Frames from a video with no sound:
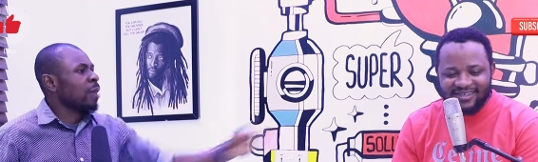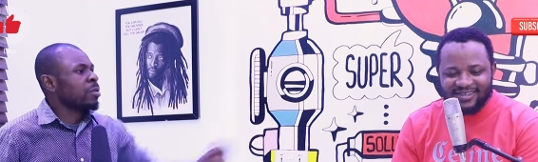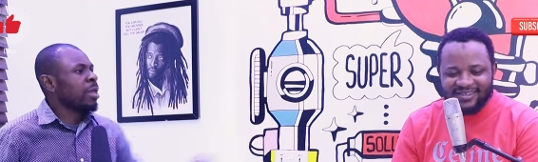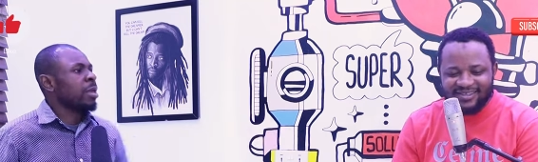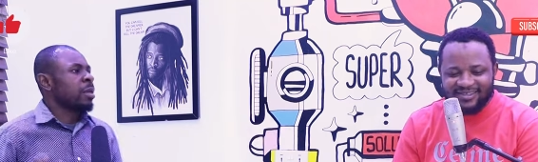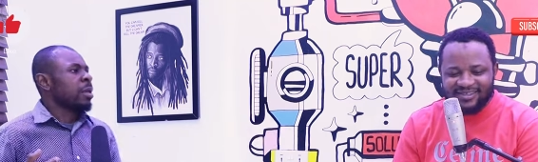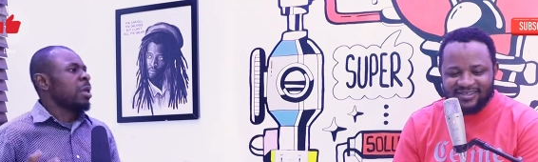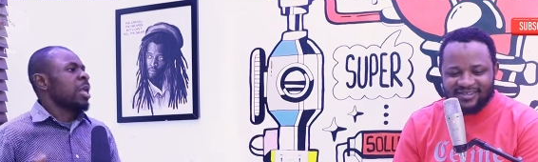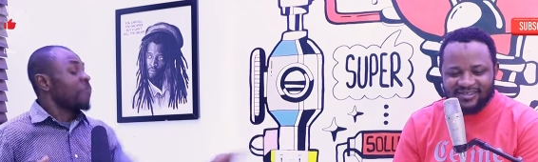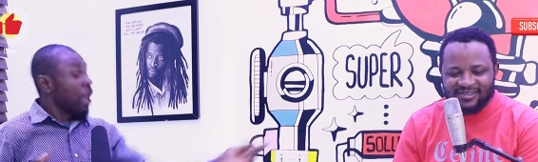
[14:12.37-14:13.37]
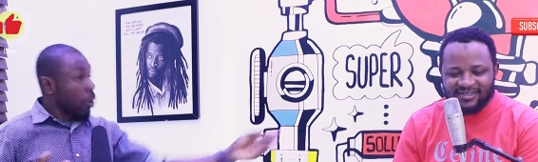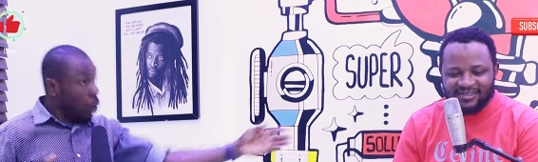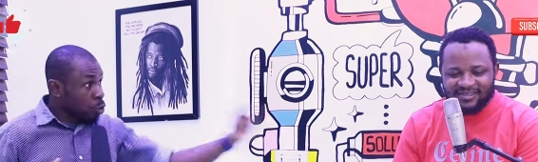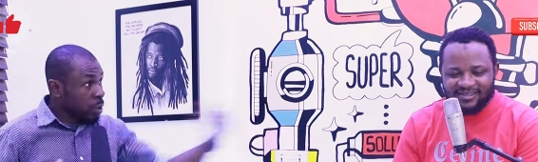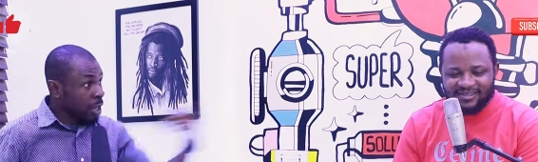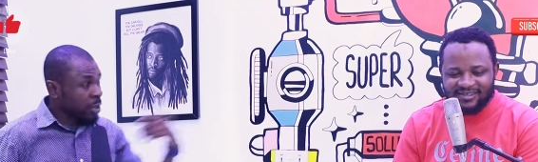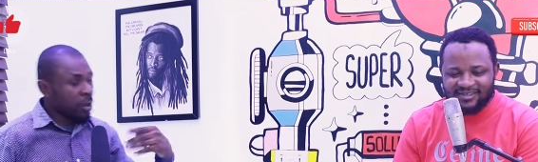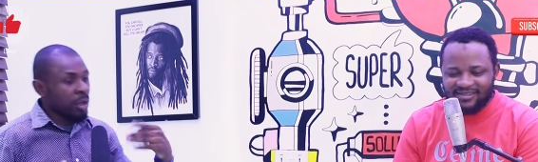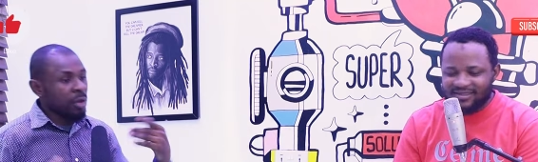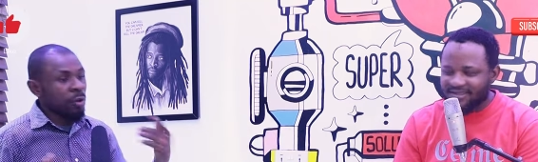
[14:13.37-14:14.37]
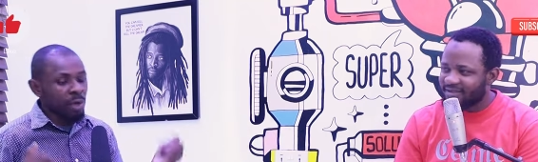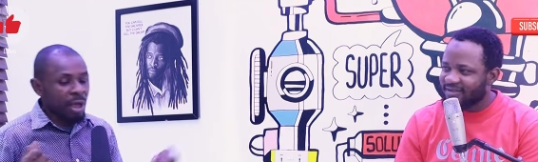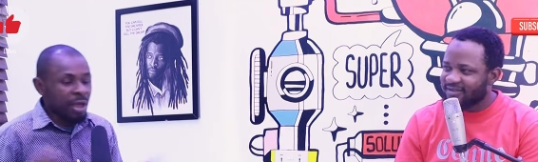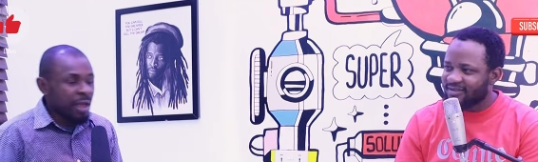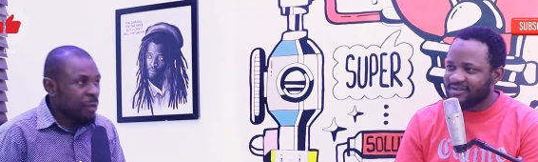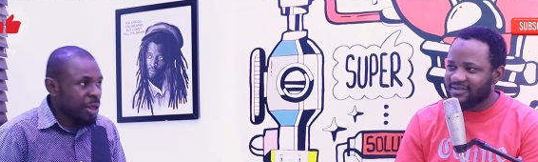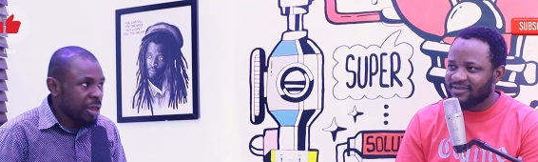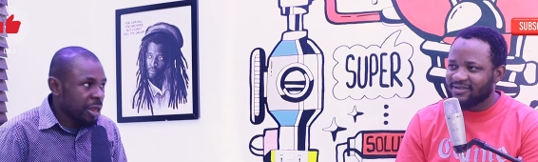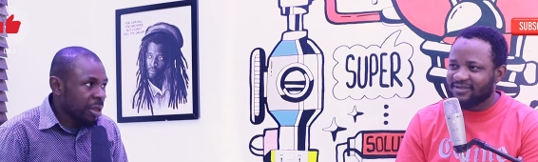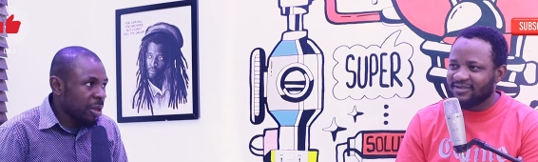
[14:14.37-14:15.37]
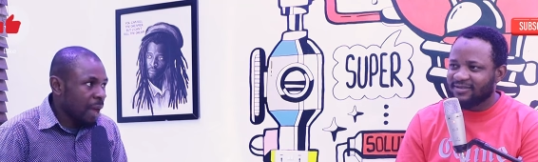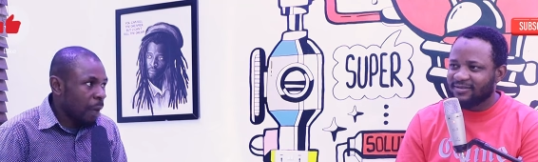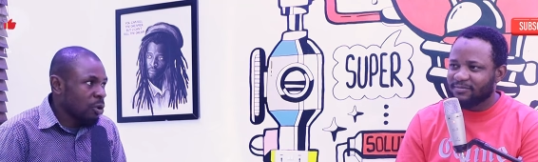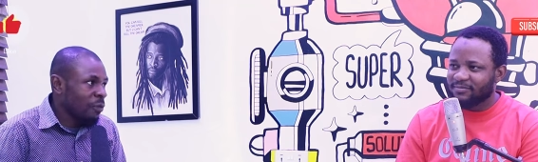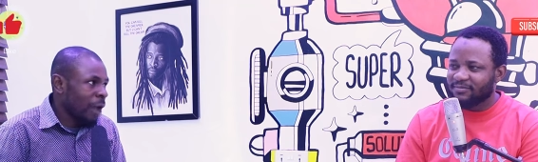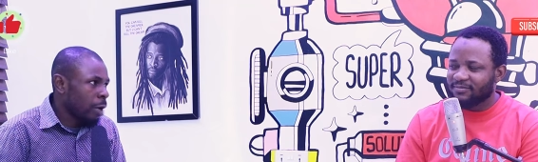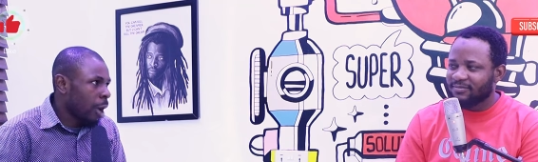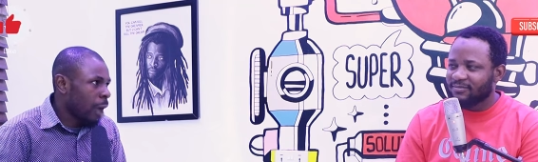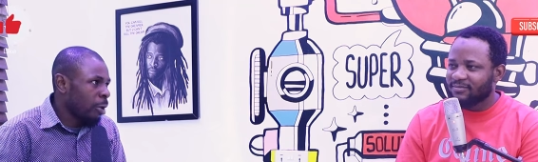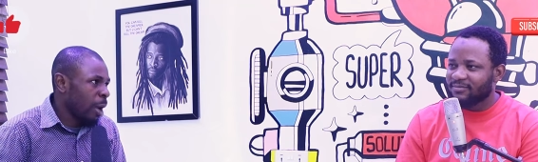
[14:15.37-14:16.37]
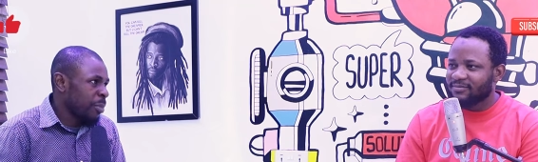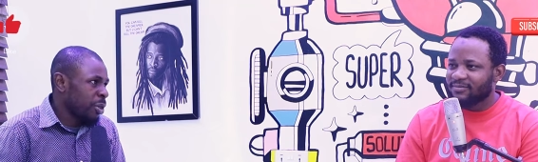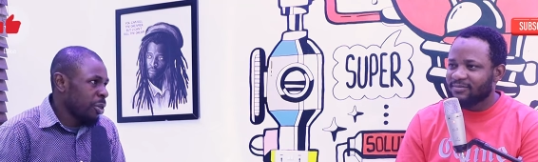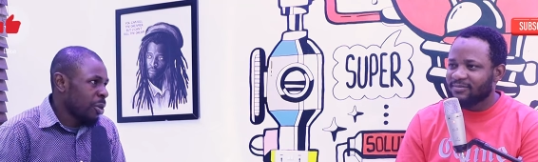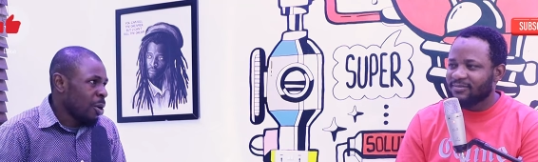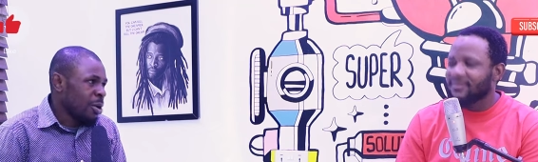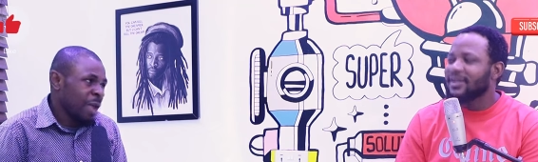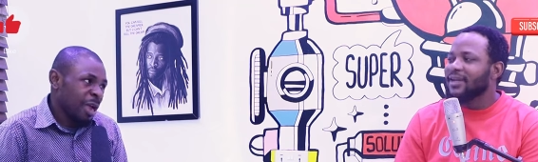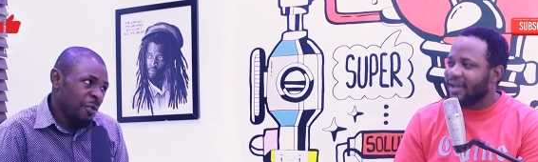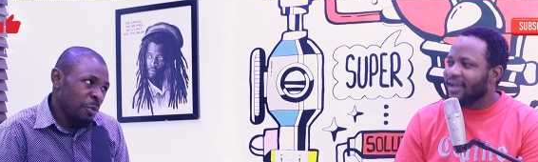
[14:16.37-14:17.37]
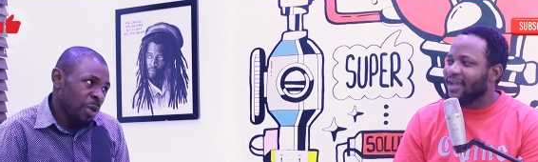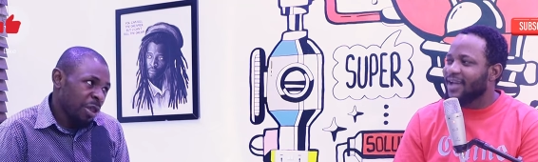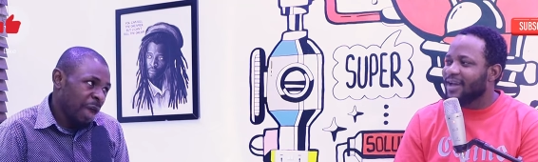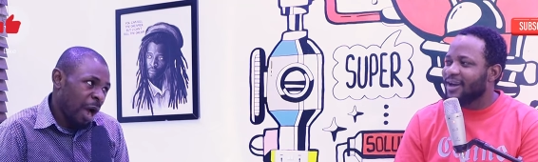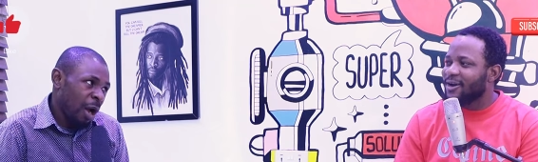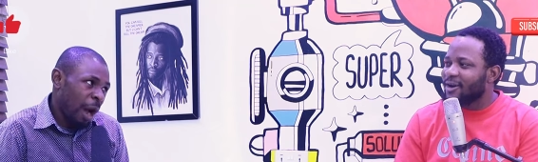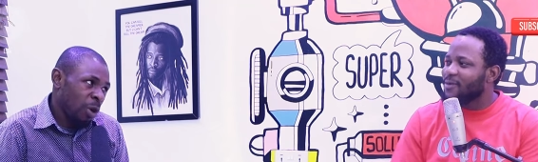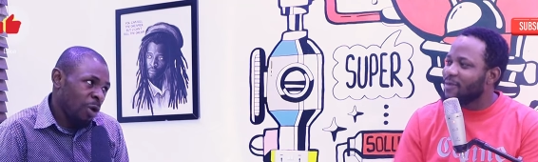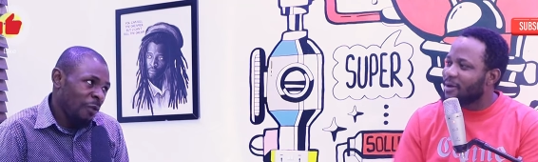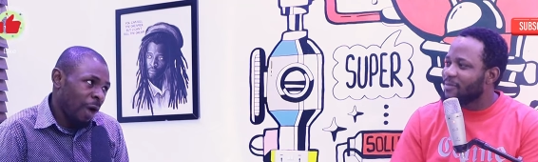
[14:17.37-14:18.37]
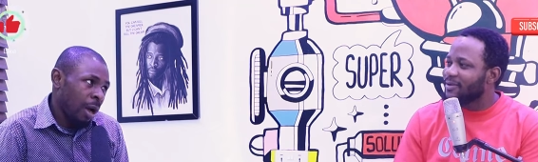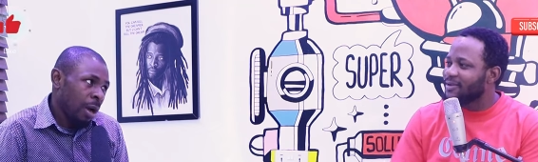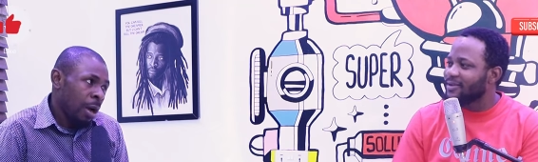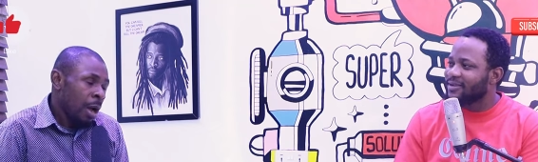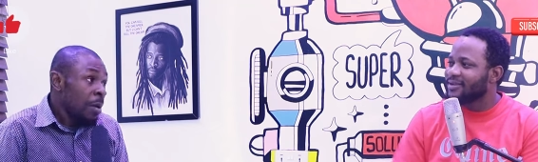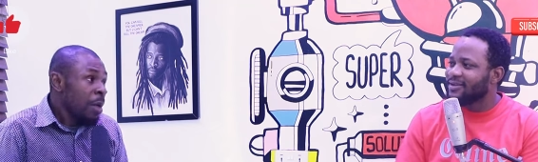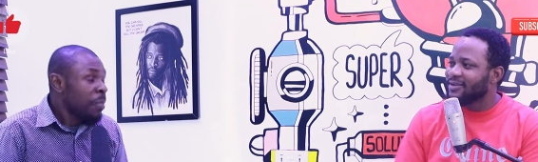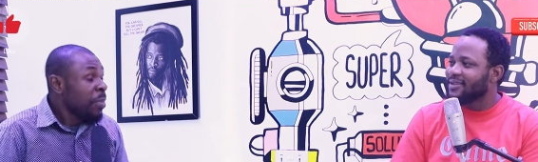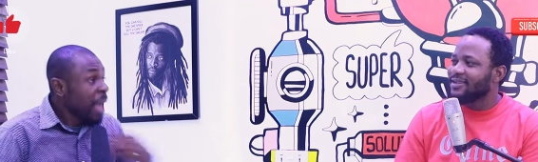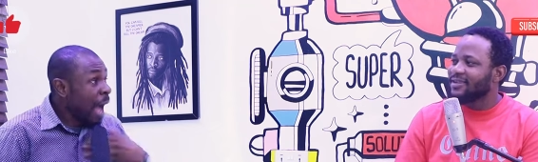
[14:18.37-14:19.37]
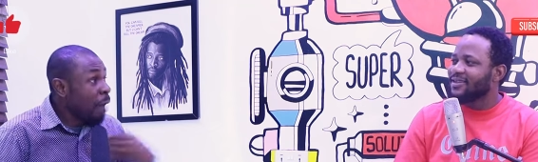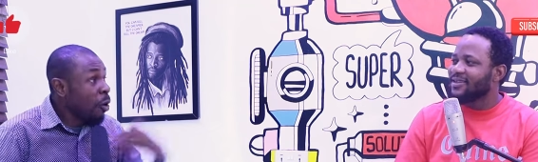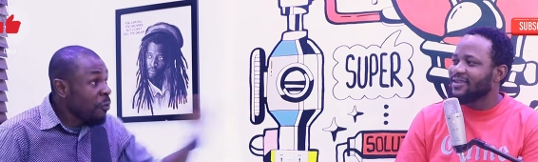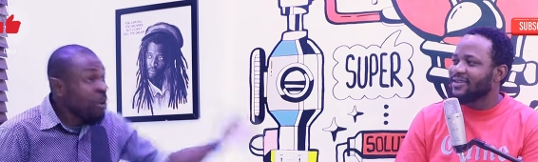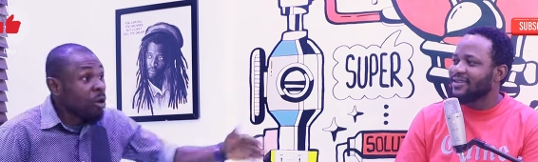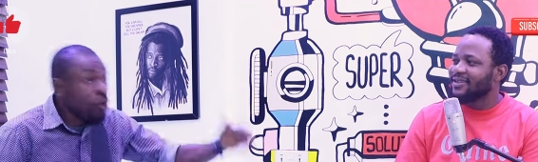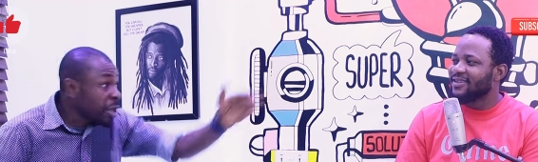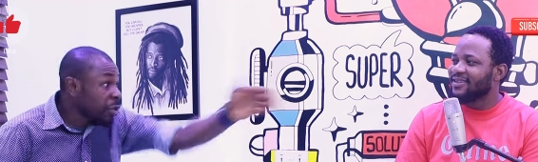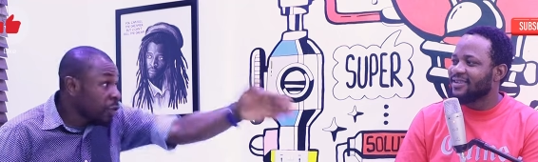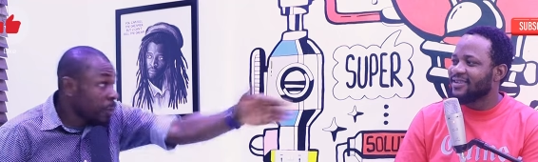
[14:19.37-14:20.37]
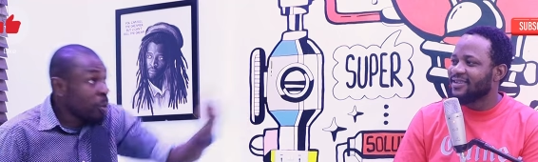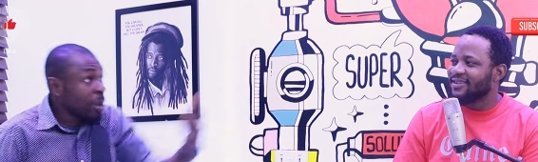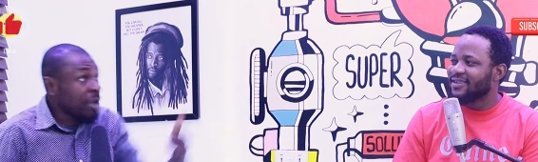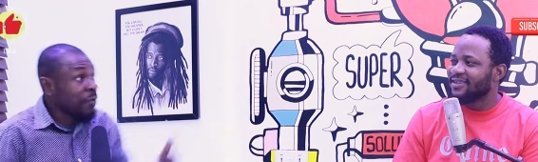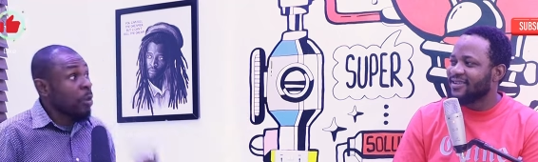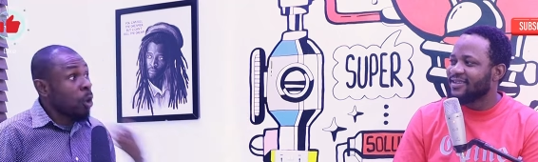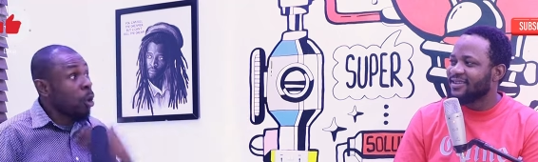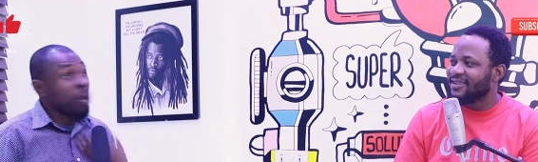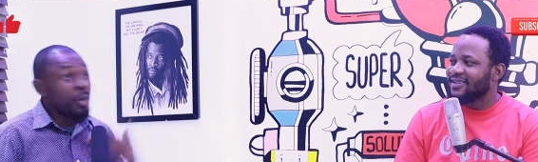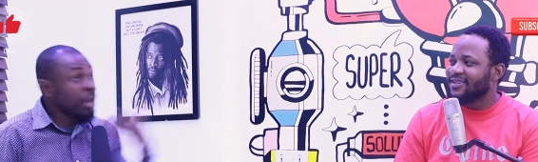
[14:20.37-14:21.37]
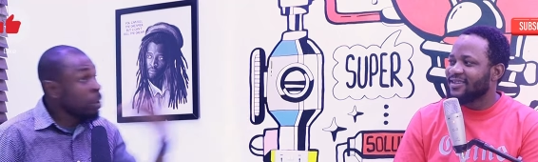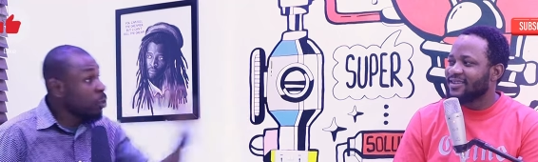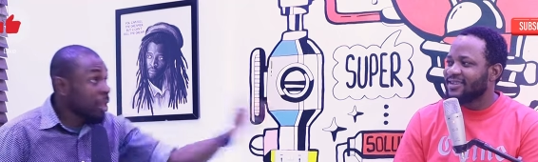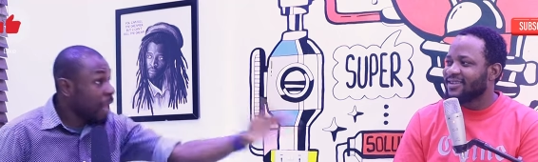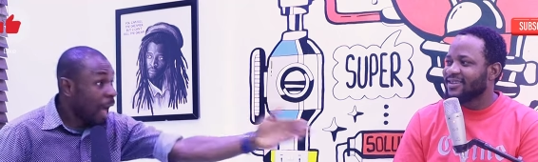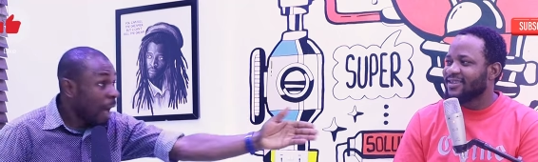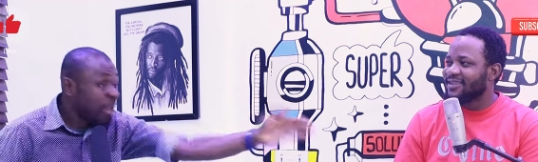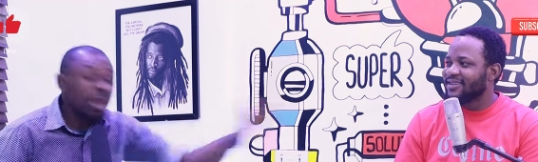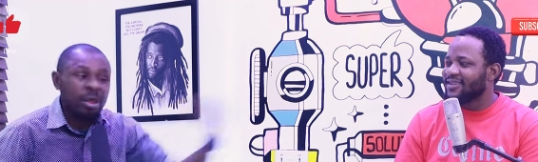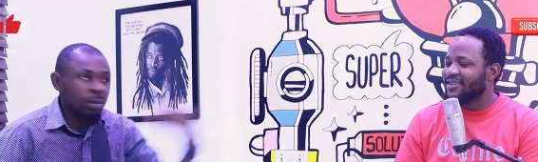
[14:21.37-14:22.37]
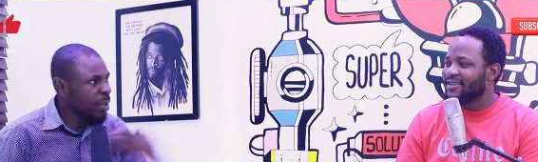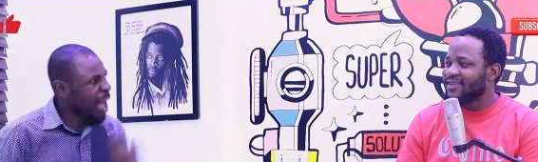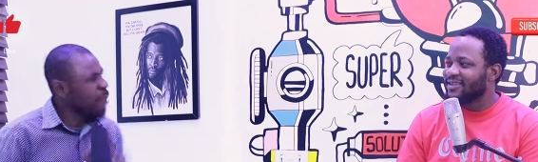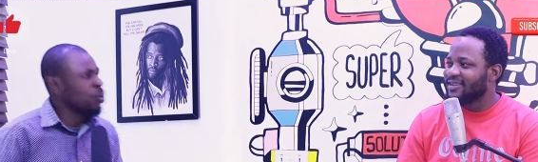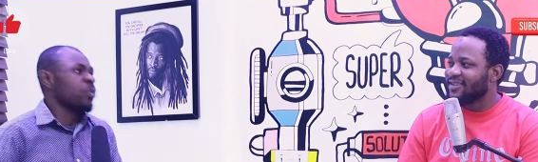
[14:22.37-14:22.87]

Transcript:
Speaker 1: now say if they call you now say they give Wizkid award of R and B, they
Speaker 2: give Wizkid award of R.
Speaker 1: Me I go even is something we give her because he not he me I know